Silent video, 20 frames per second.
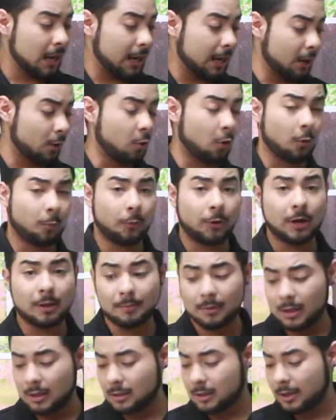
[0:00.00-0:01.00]
incorporate them
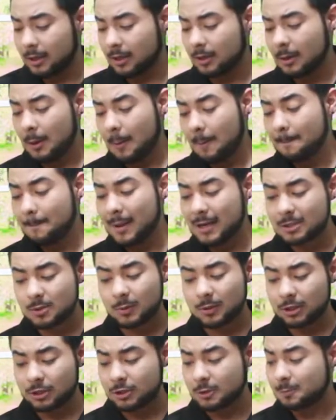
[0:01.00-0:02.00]
in there, mix
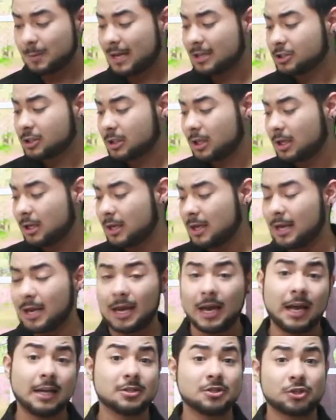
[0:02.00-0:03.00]
with our spatula,
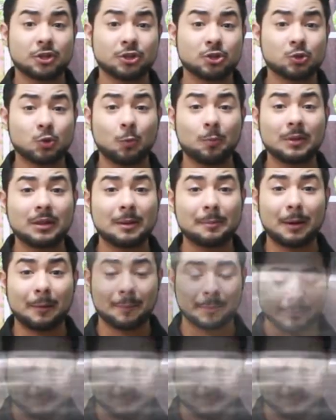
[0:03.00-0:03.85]
and start scooping them up.